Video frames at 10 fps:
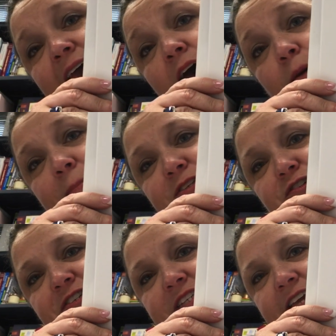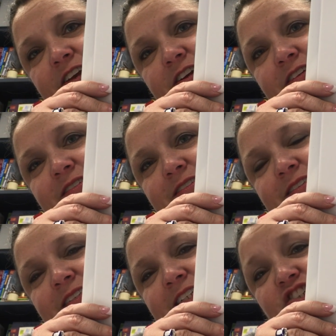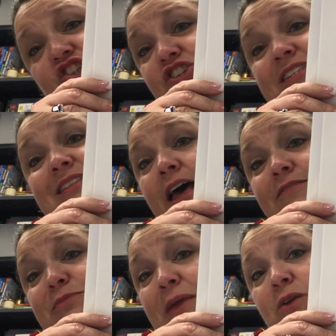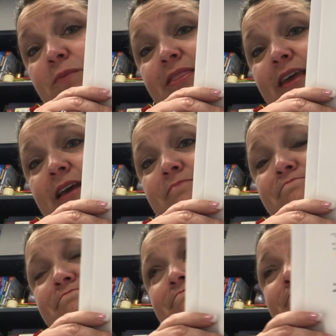to help Mr. Slinger. She just loves being with him.